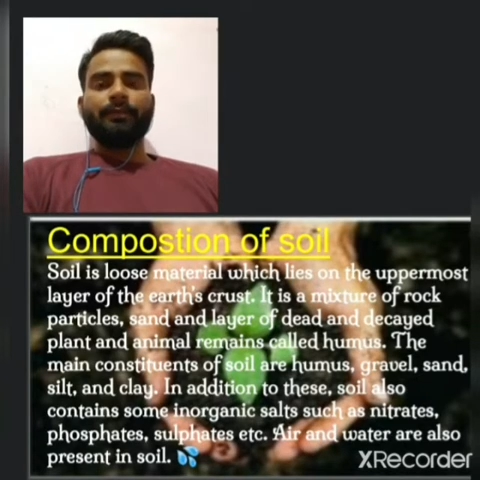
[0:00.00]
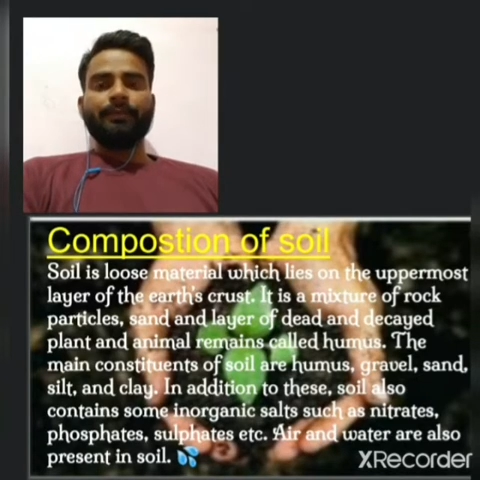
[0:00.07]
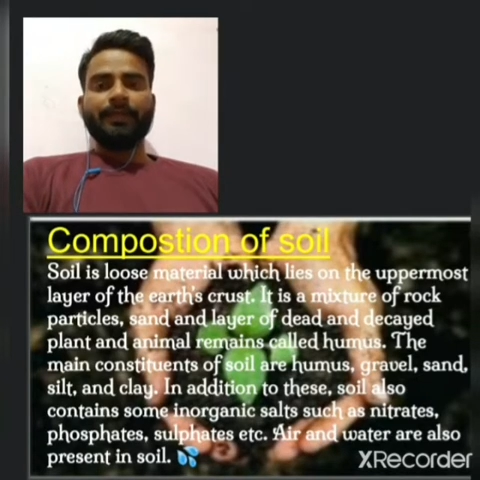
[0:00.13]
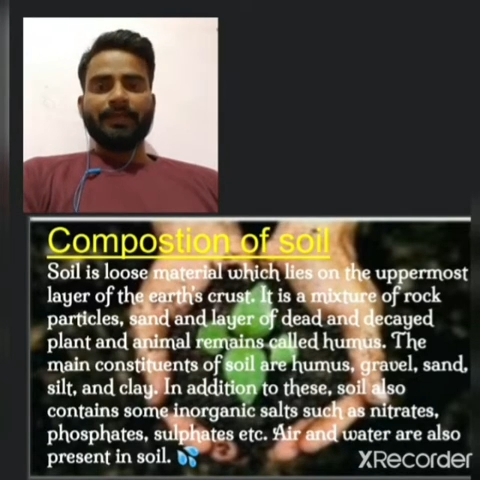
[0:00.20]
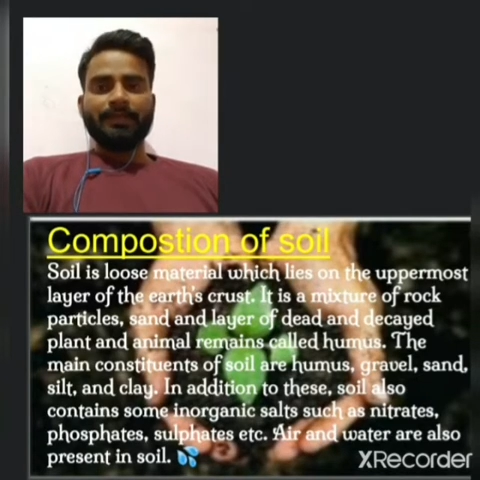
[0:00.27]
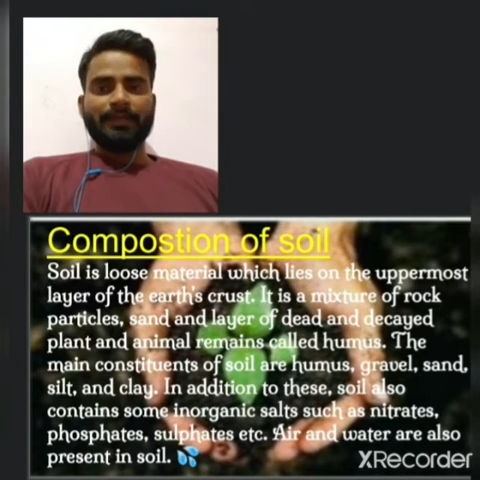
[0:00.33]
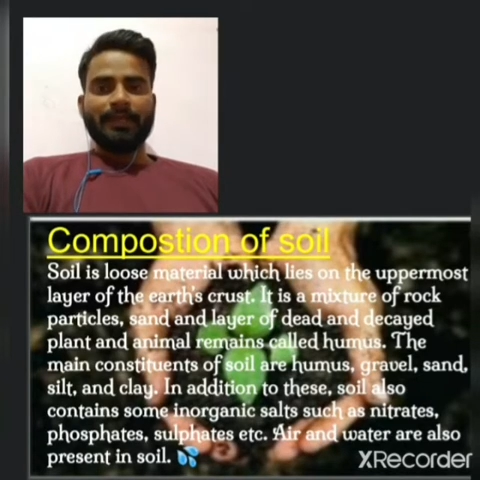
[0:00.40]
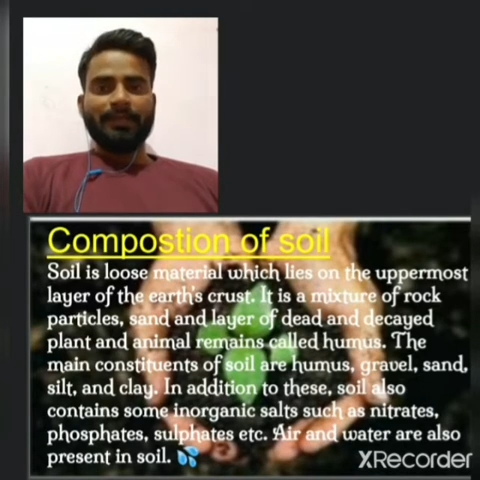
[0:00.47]

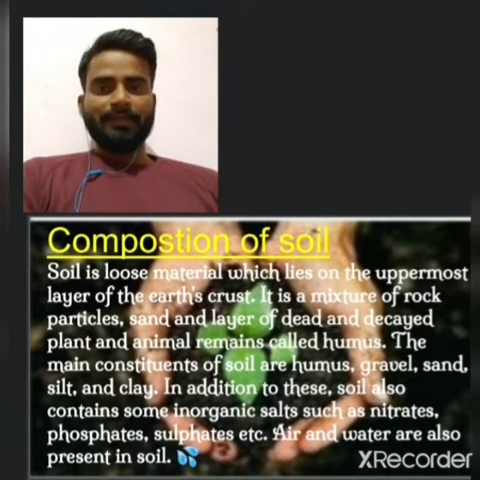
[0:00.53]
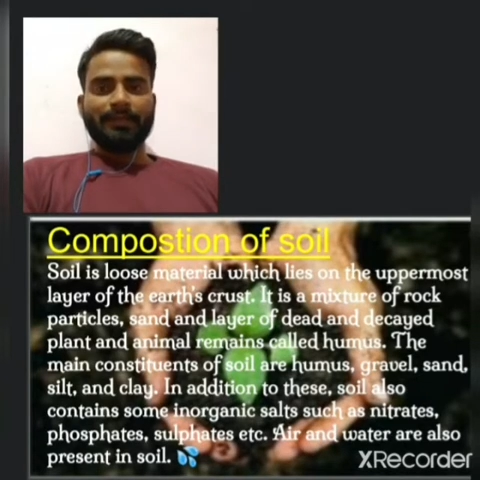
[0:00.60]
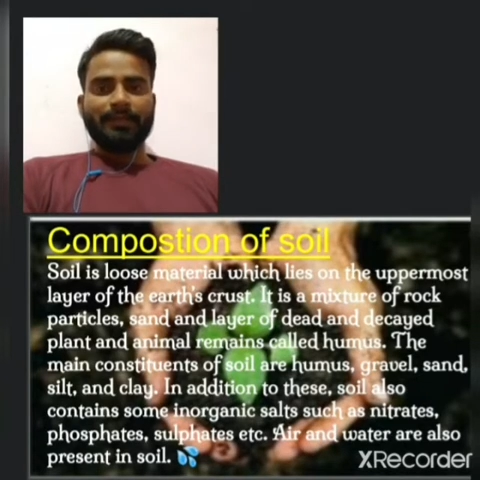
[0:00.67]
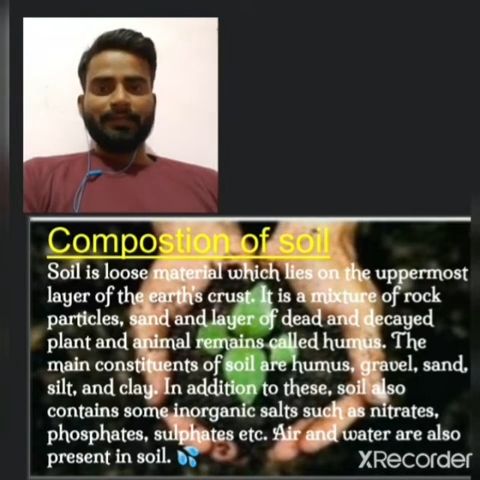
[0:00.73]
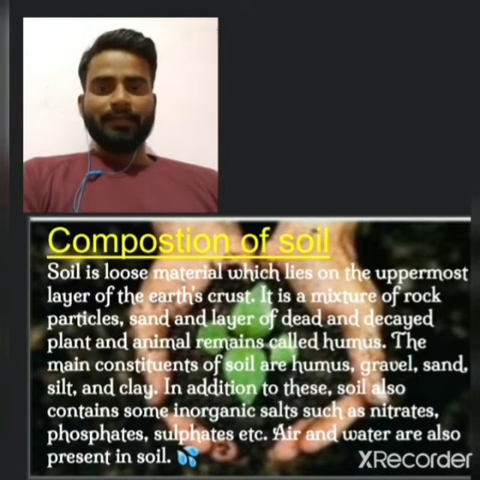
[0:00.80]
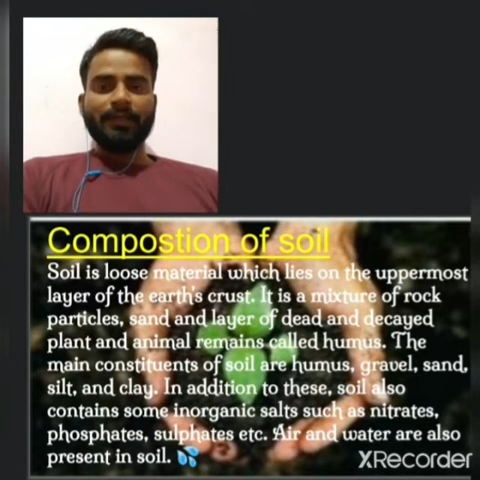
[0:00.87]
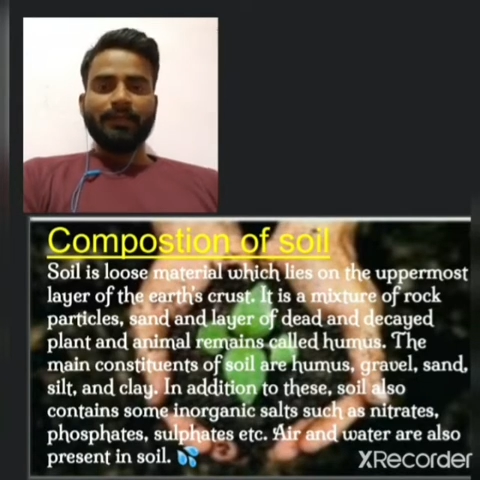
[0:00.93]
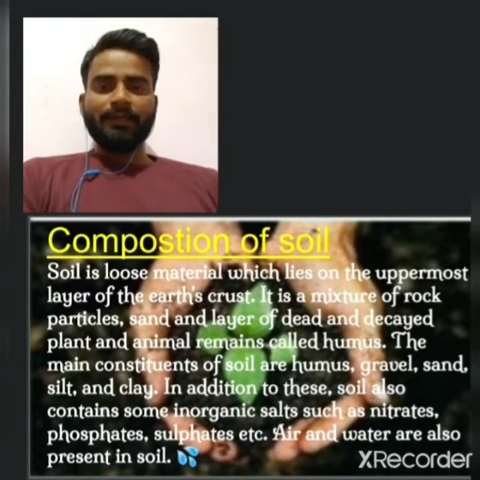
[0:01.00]
present
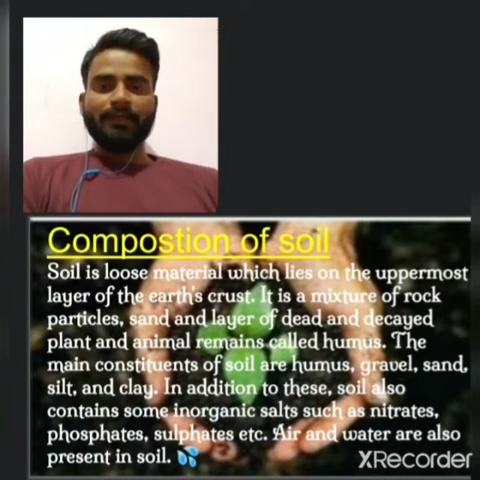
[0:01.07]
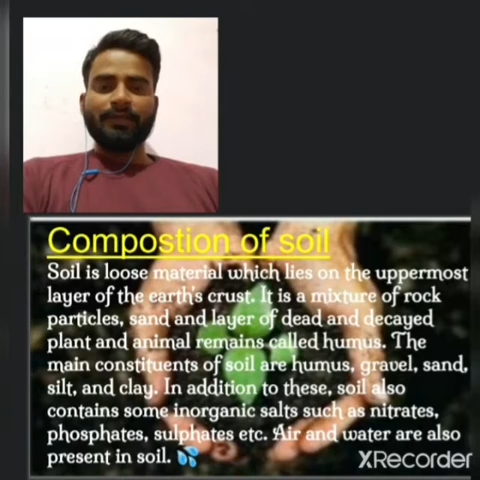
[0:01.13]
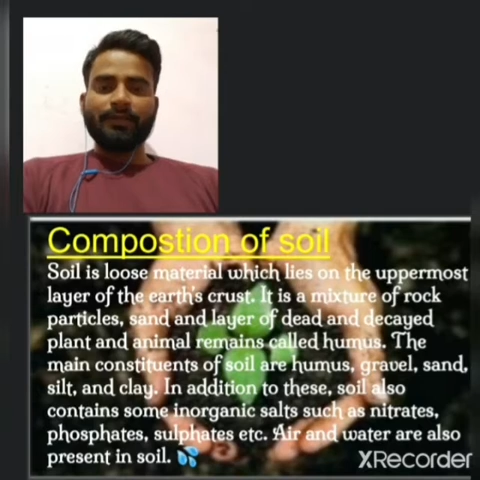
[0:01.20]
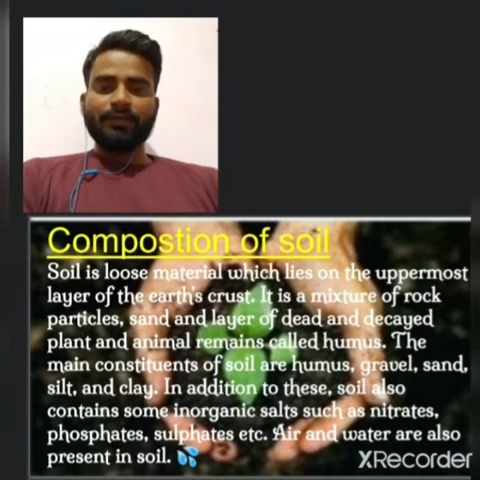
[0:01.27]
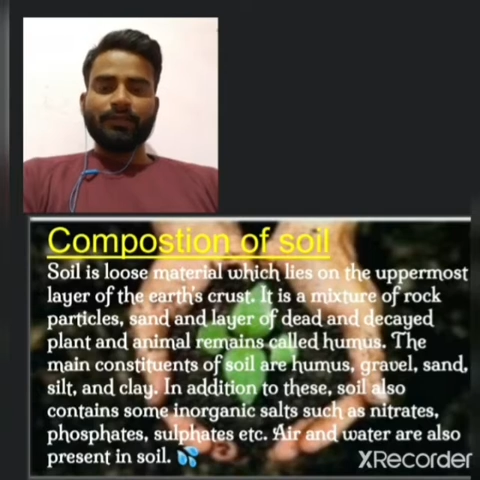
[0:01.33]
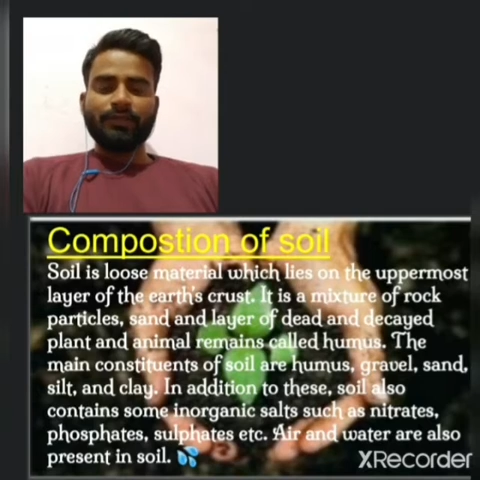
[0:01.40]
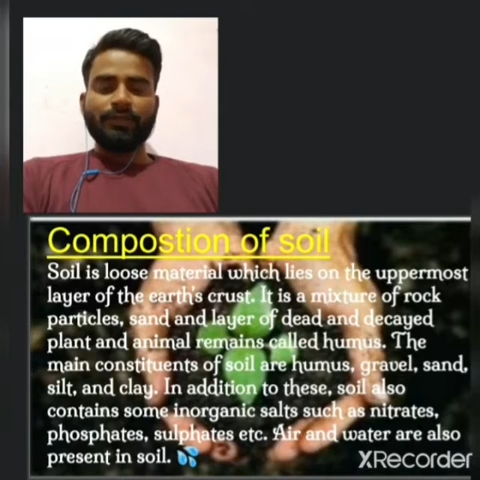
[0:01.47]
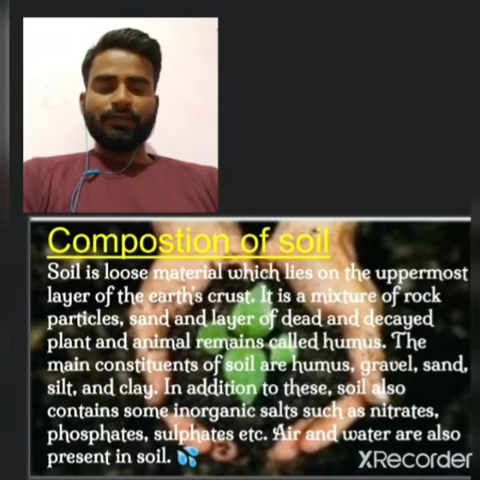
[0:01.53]
in the
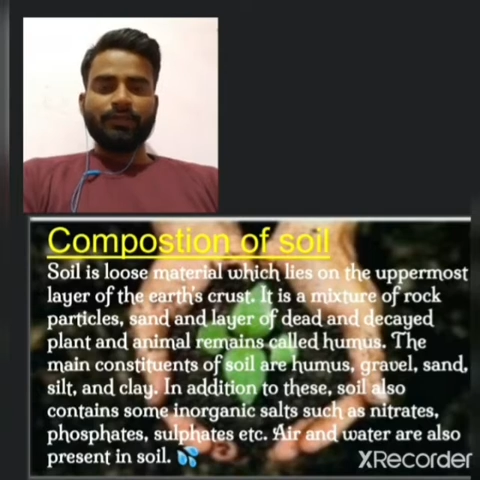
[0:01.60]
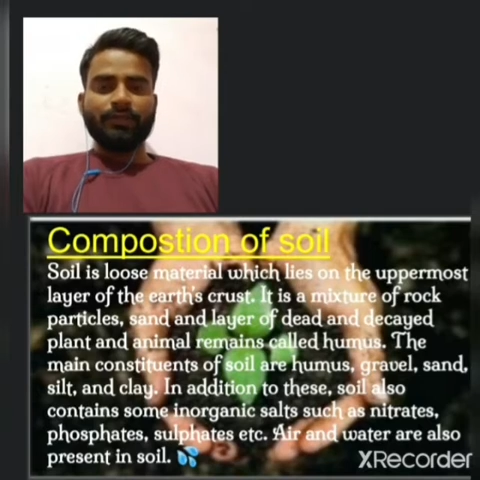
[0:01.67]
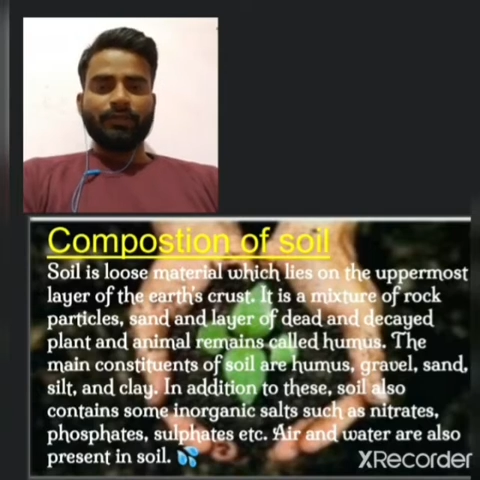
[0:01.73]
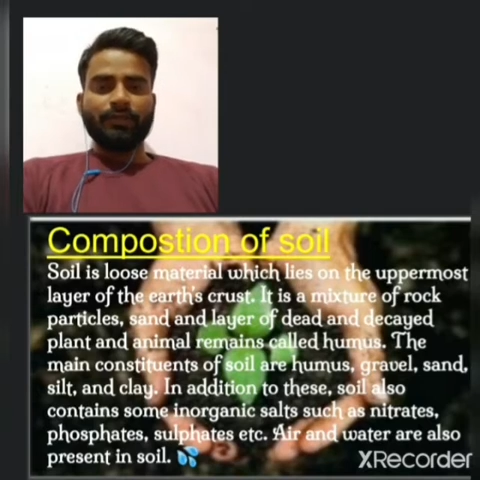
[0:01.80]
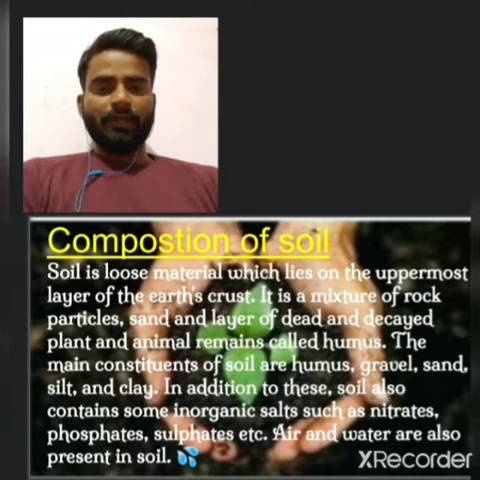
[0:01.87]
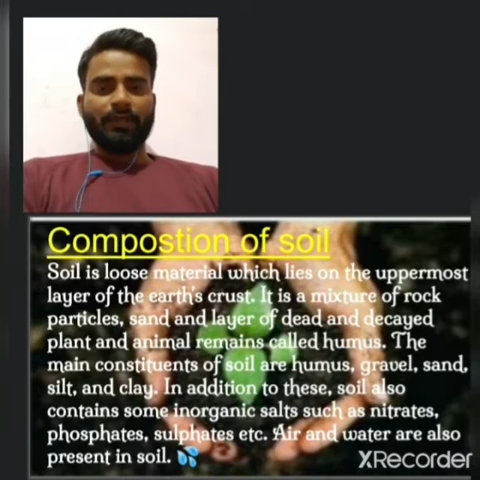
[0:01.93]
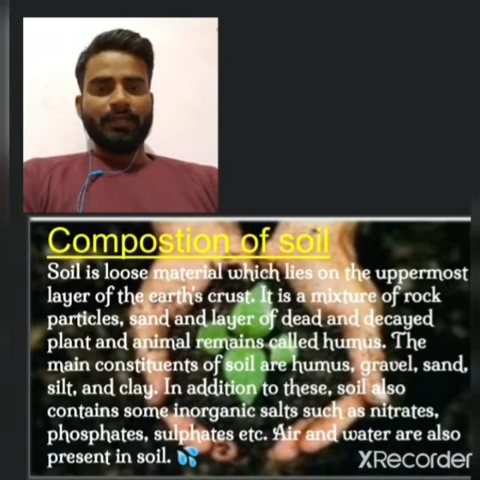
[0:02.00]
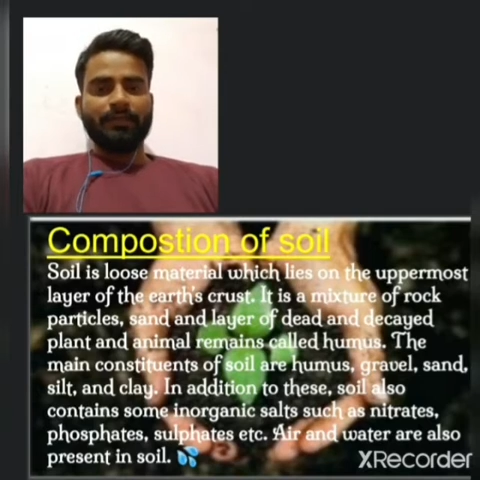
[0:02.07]

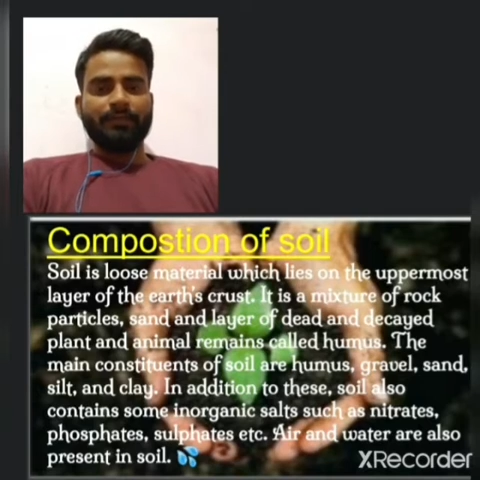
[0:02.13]
soil.